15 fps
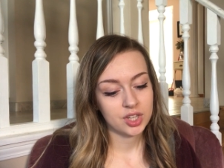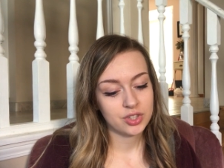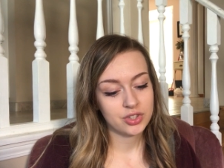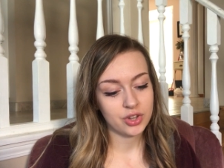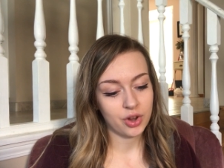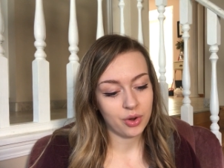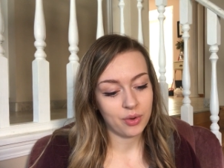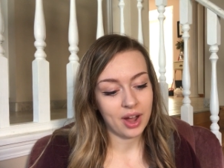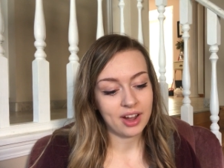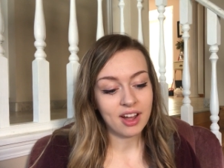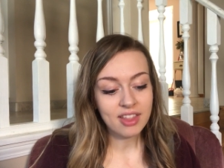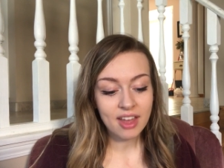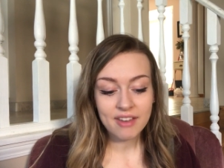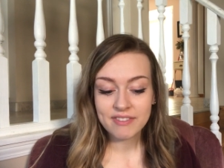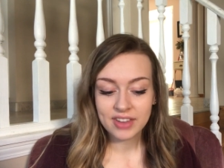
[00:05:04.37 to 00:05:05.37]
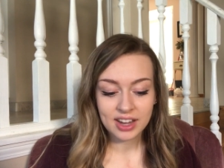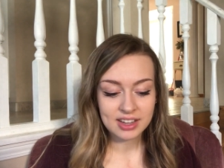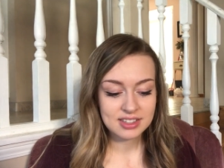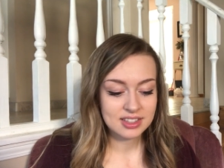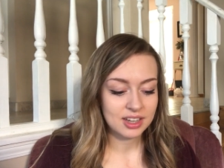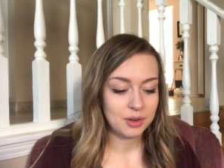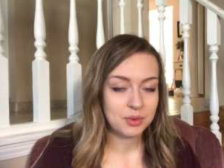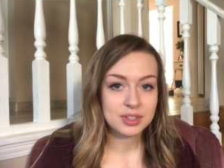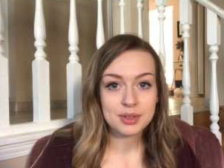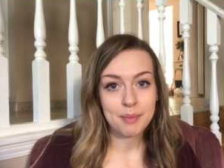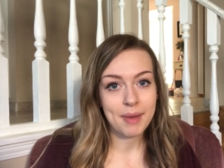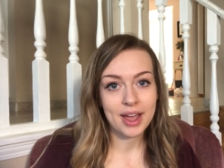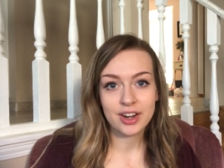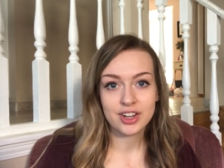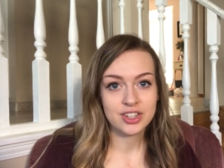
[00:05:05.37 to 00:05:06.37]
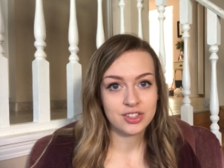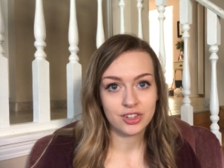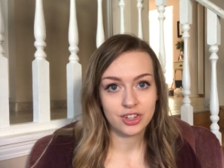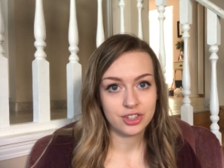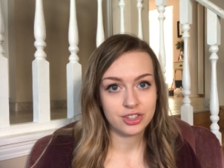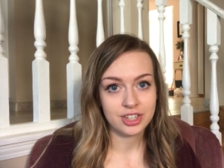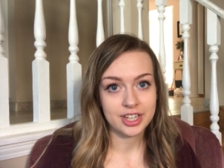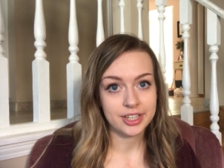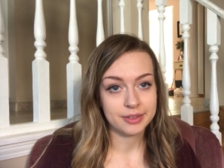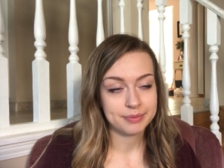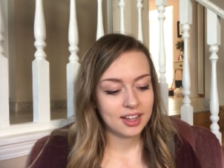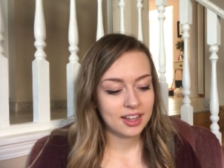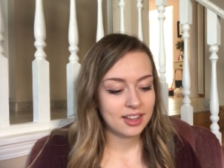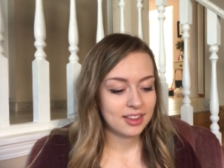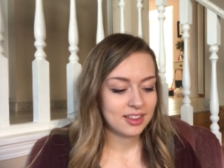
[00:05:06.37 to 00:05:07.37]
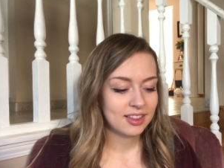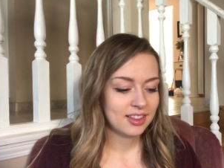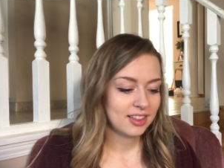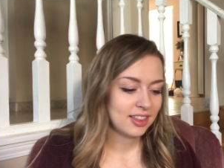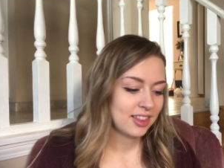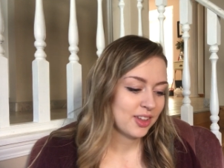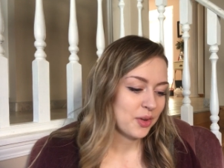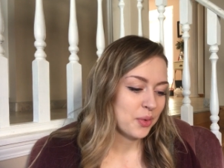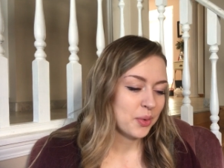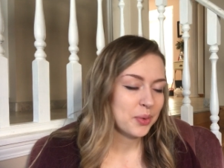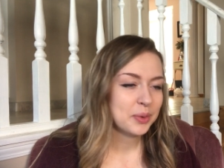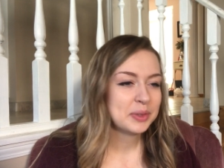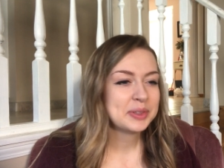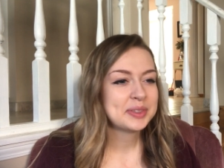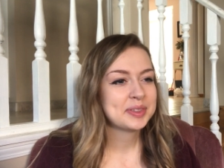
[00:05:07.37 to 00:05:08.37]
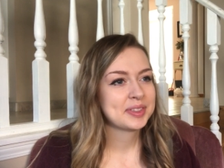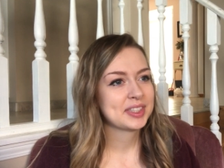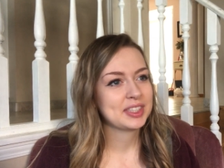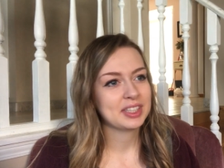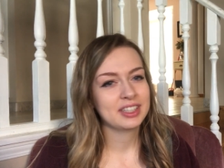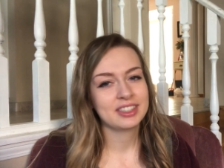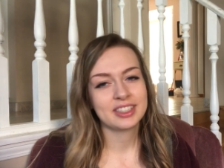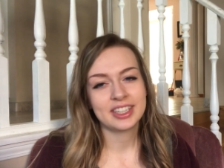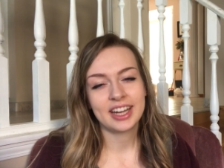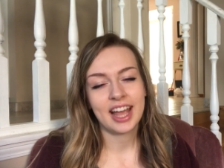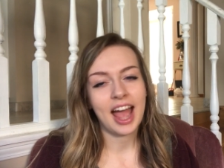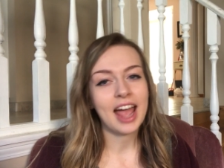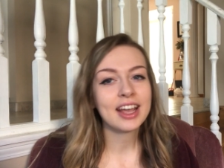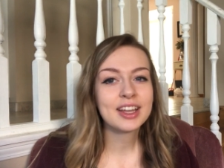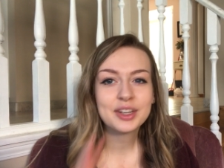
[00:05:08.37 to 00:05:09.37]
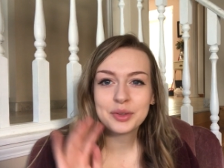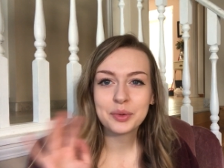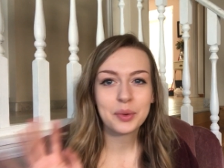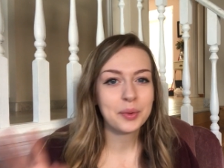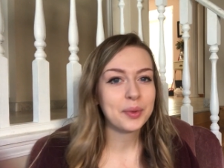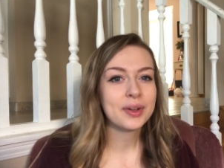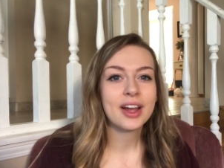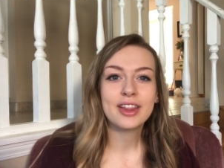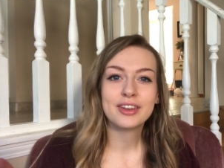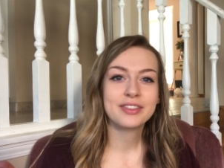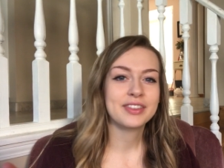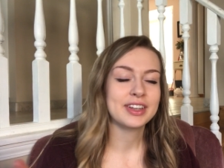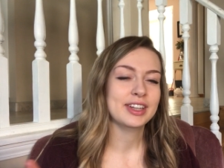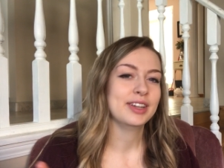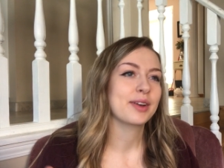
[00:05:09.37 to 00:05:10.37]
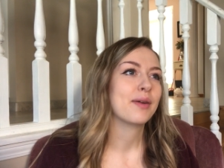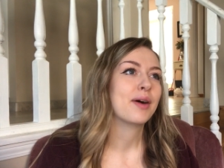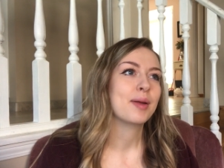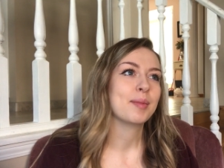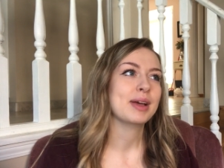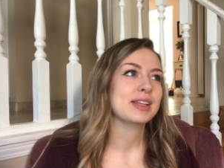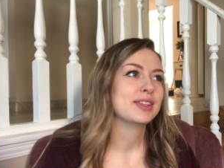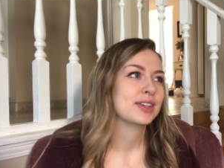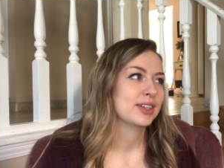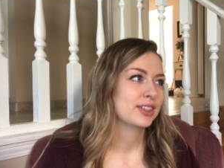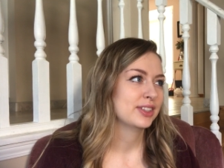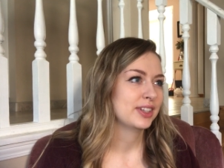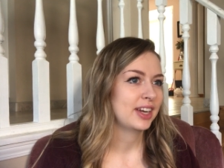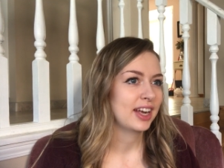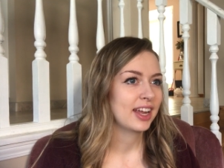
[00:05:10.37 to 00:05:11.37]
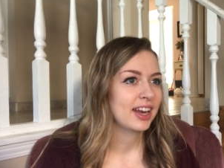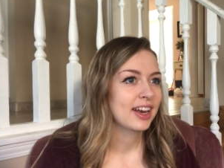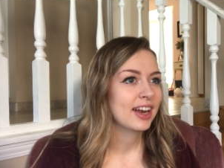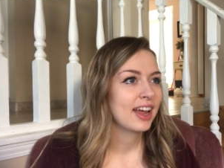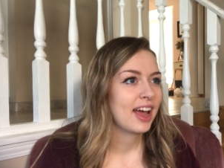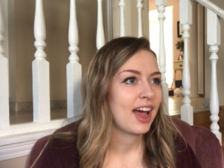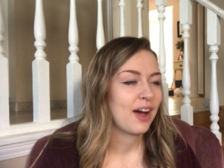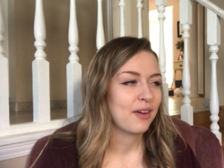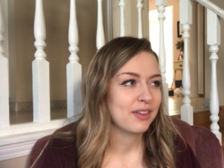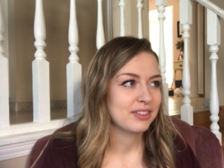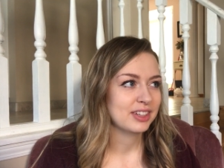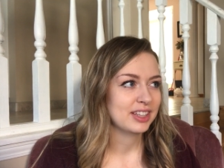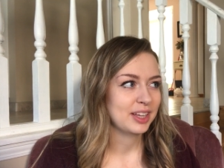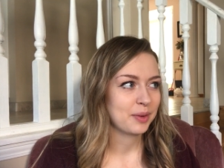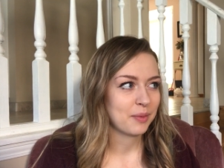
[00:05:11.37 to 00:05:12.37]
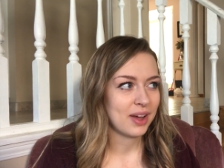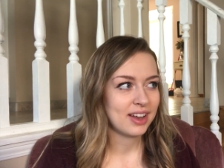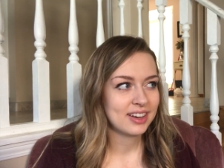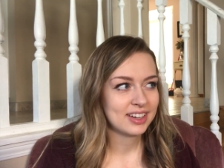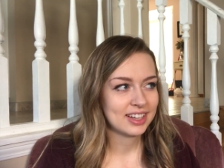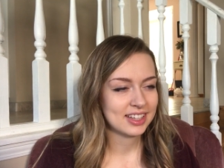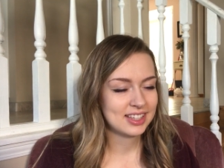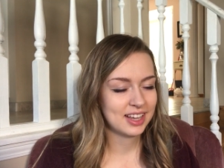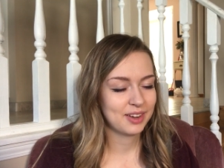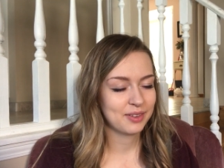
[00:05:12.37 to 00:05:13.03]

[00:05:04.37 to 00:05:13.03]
So I got that fixed. It was a minor surgery. The whole surgery, I can do a whole other video on my surgery and how everything went because